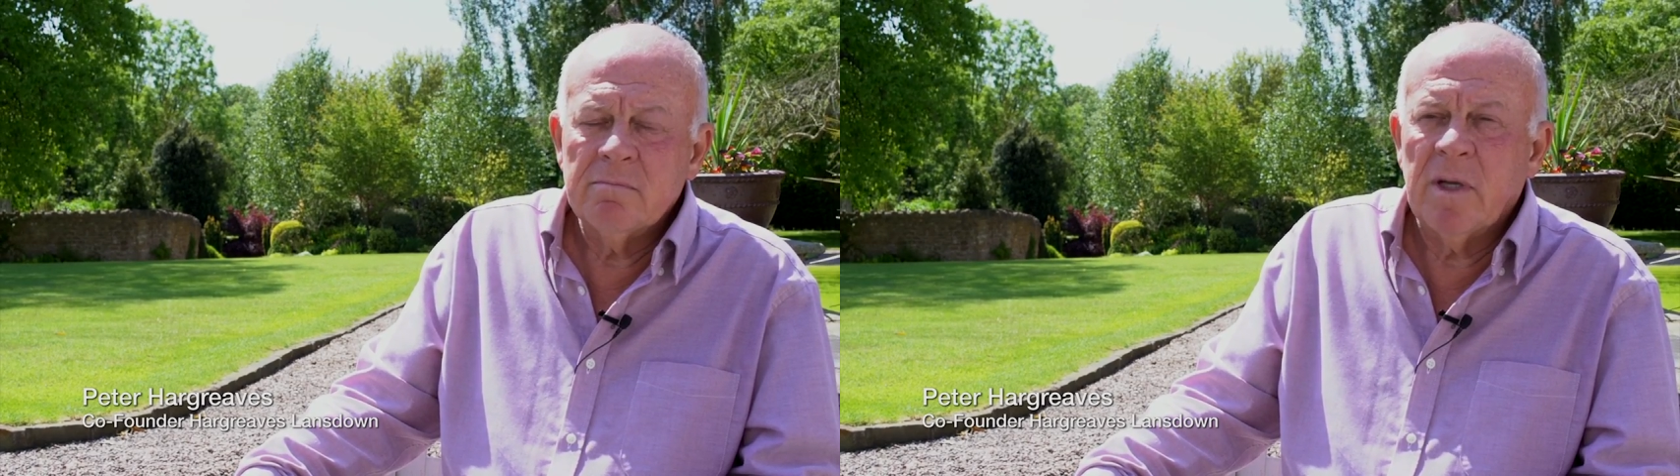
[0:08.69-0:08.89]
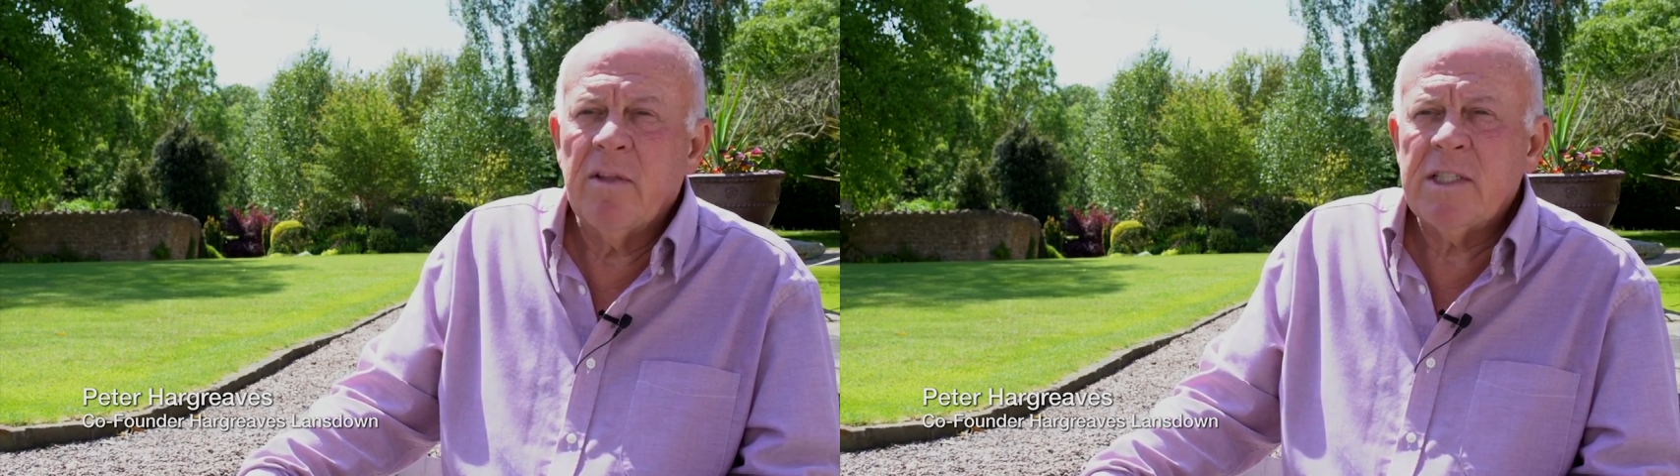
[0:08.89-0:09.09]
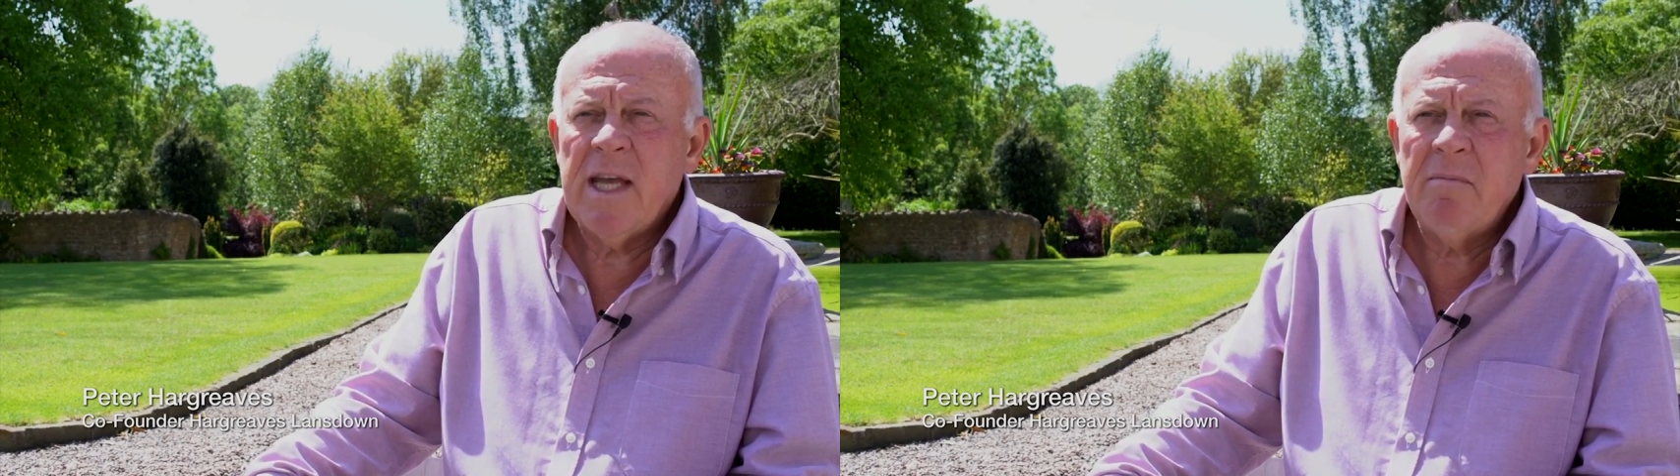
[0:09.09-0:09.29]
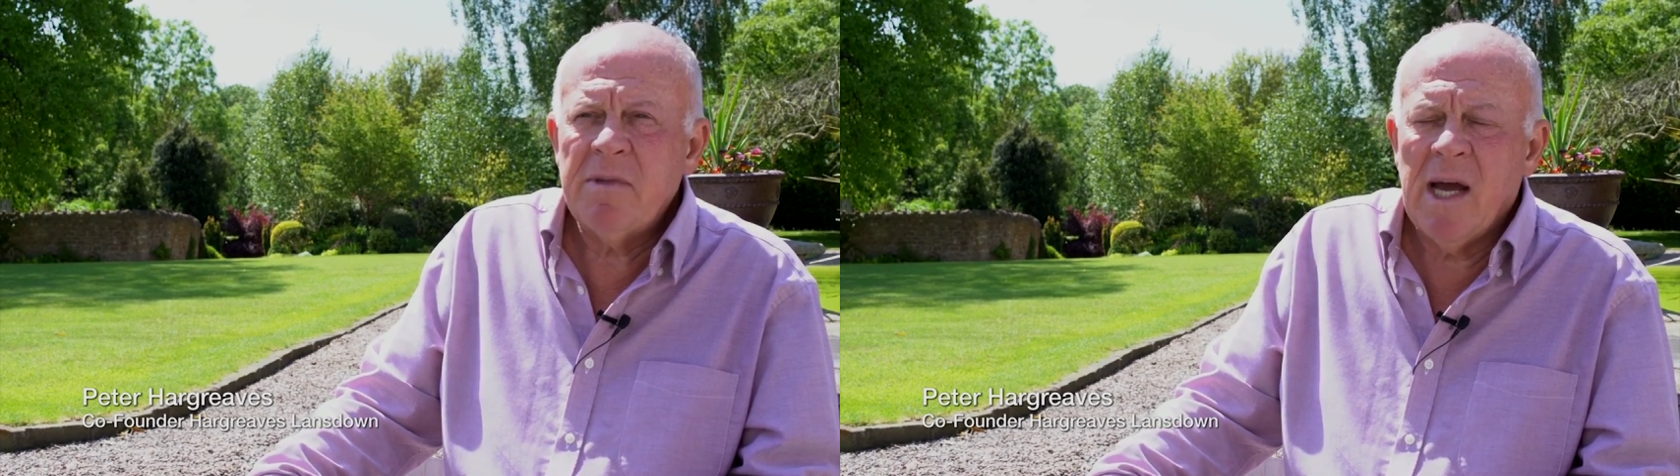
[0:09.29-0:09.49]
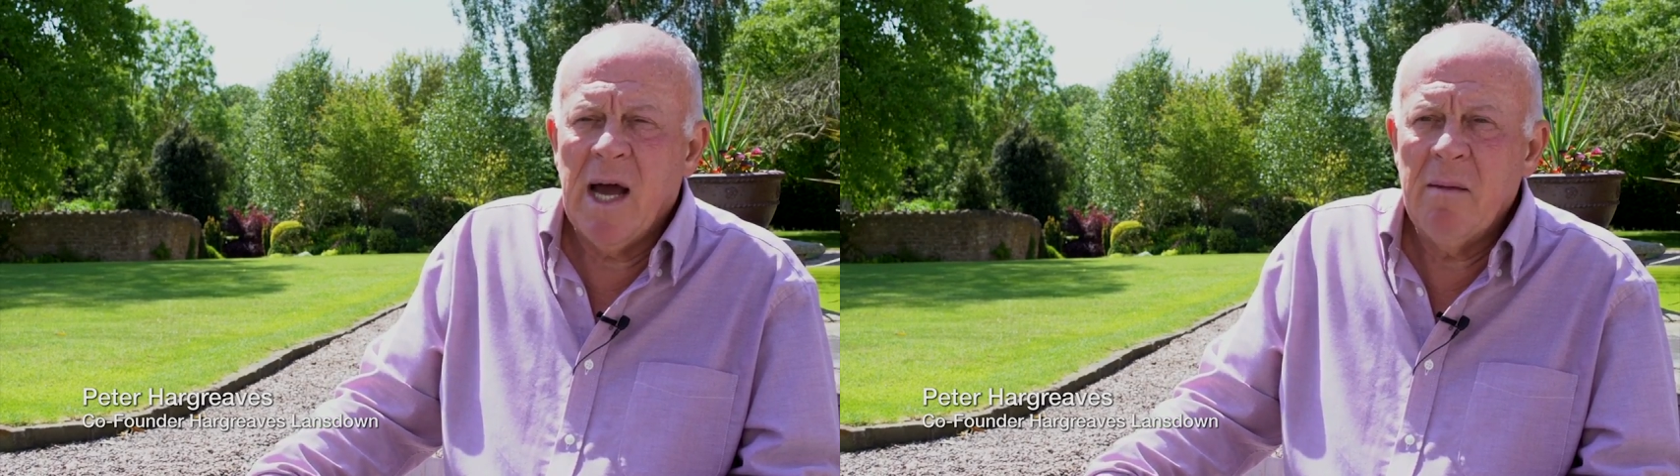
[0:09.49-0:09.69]
But at the same
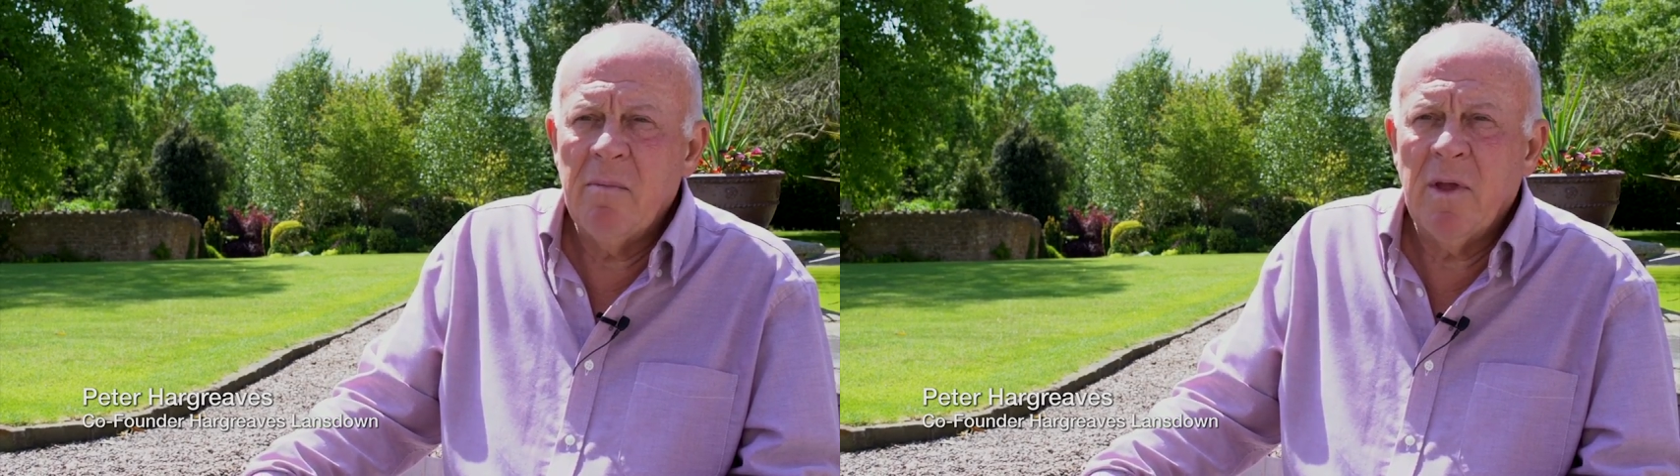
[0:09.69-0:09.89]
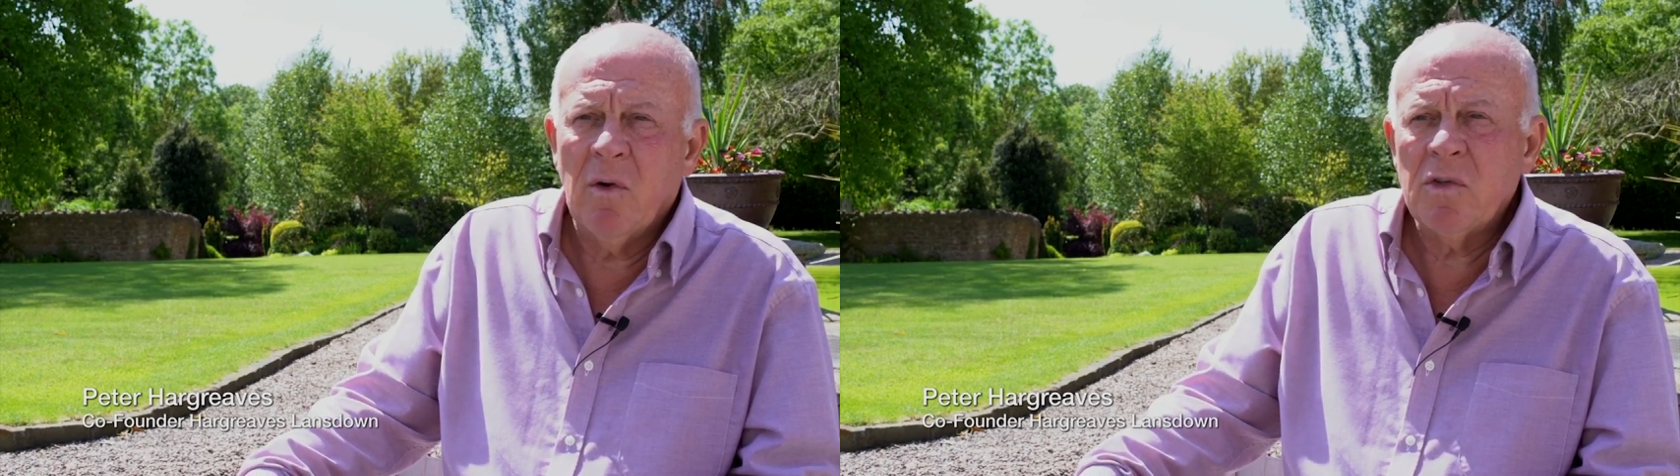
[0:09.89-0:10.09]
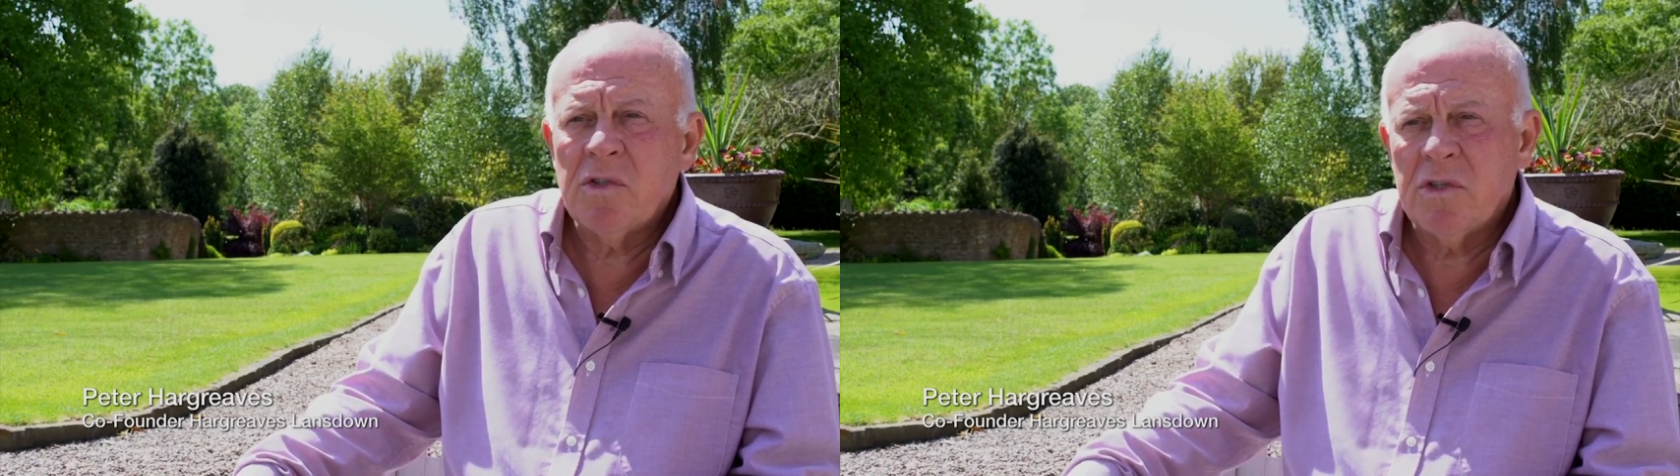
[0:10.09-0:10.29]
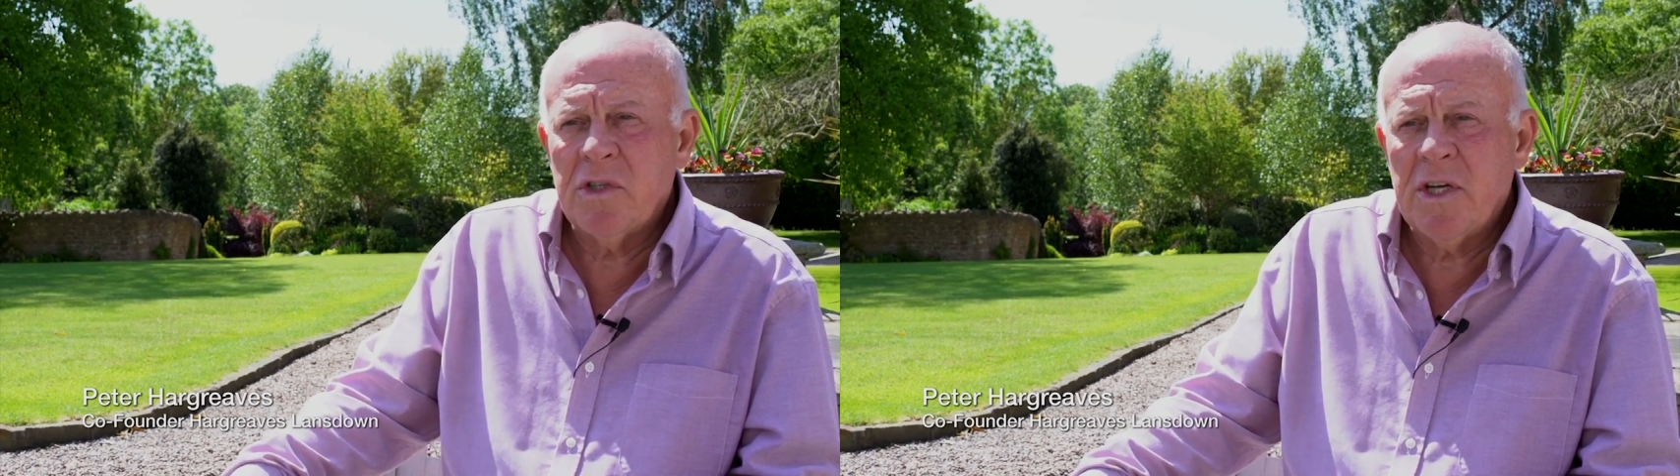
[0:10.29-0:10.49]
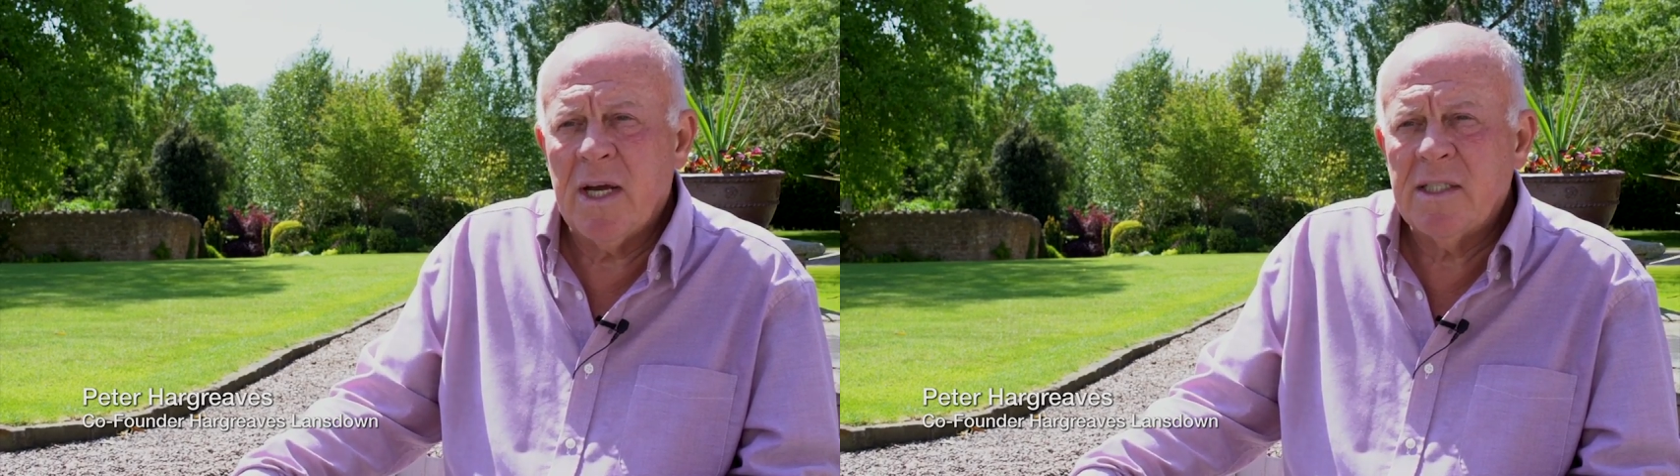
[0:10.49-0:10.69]
time, they're also
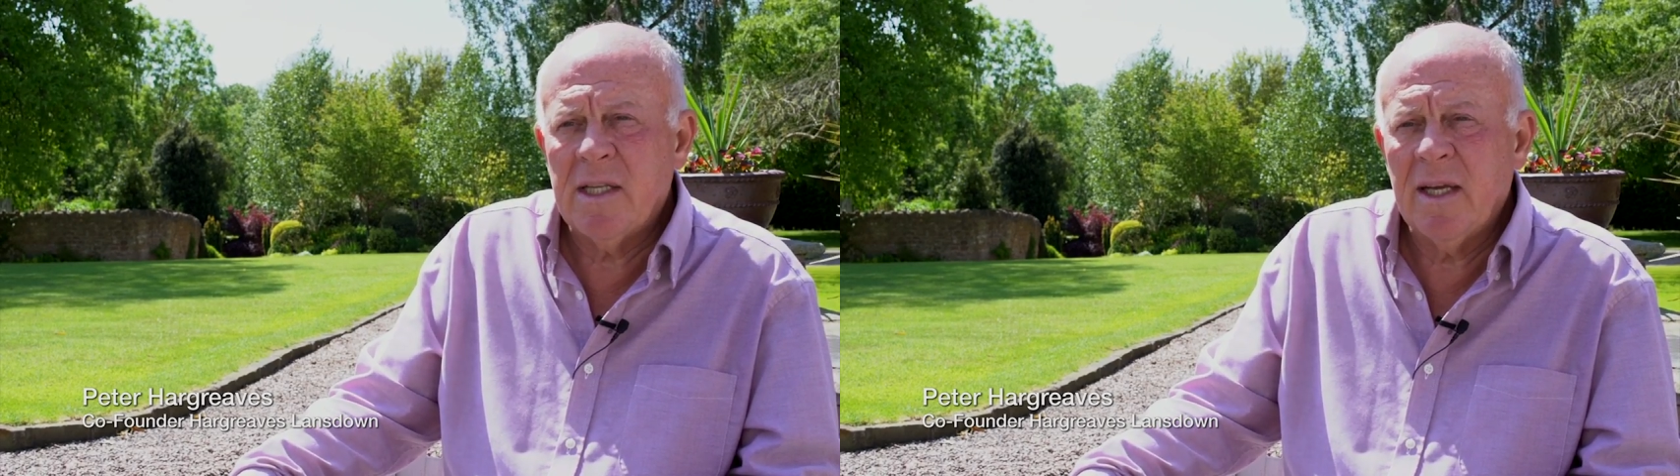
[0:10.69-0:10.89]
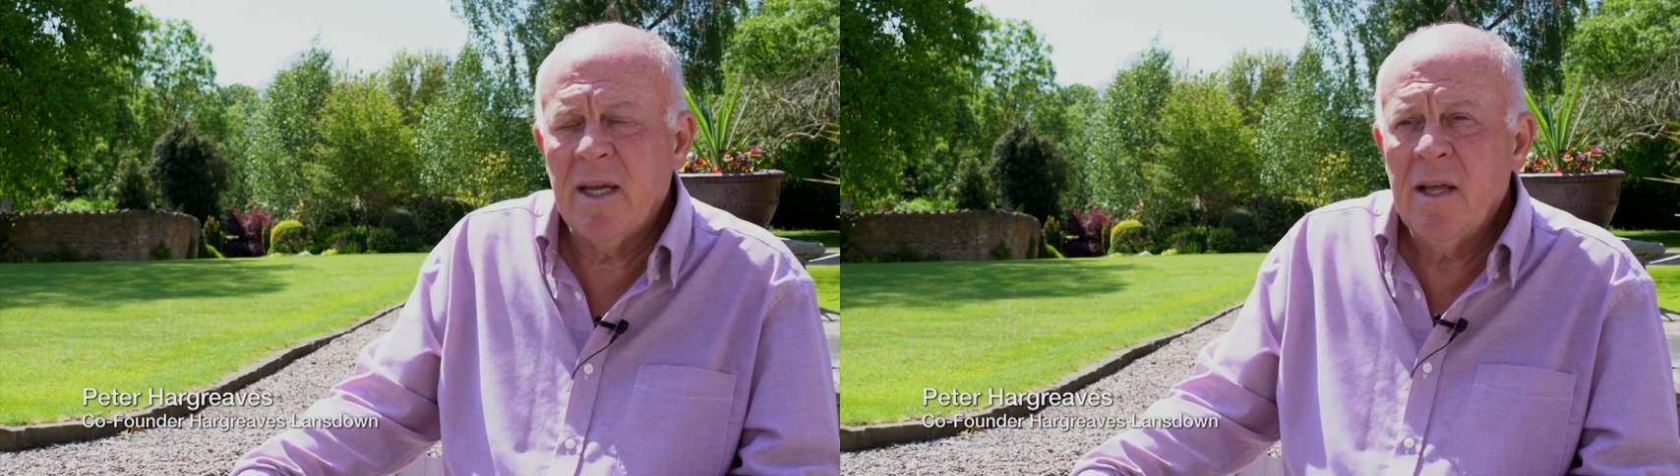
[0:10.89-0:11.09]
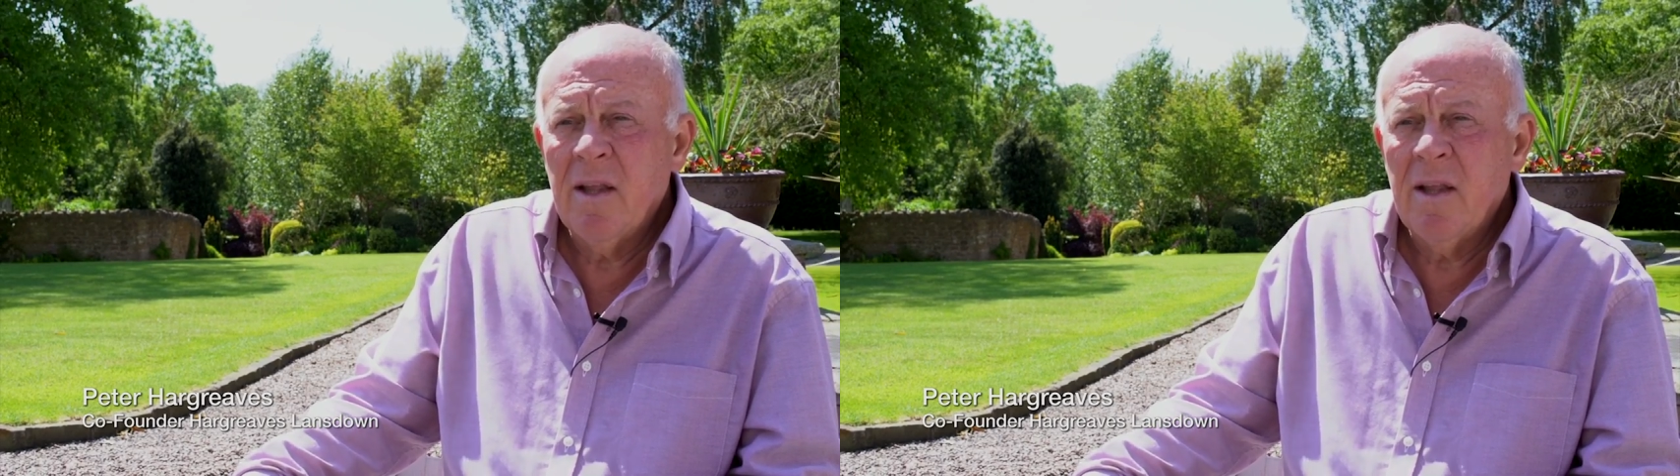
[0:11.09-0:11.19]
suggesting